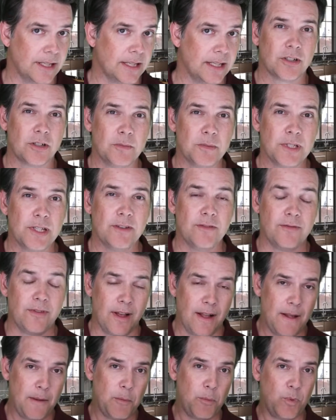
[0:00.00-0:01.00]
In terms of
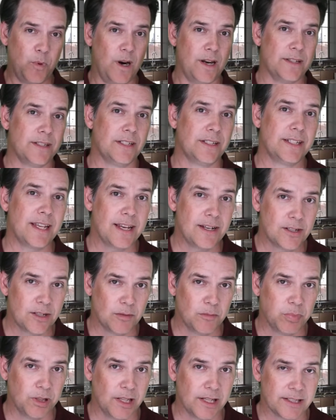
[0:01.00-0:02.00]

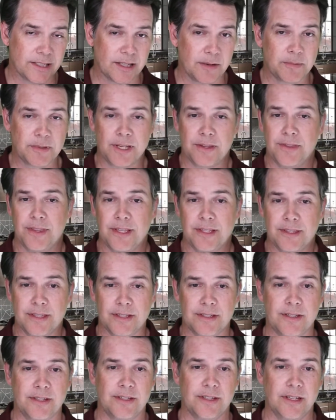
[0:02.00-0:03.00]
presentation plus ups, I think
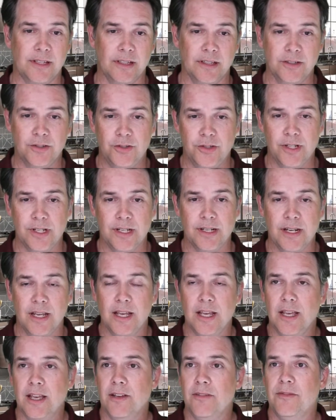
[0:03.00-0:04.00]
this is a legit
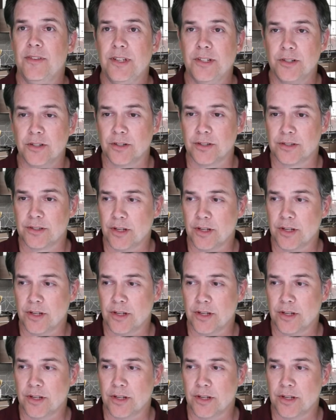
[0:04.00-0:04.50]
feature.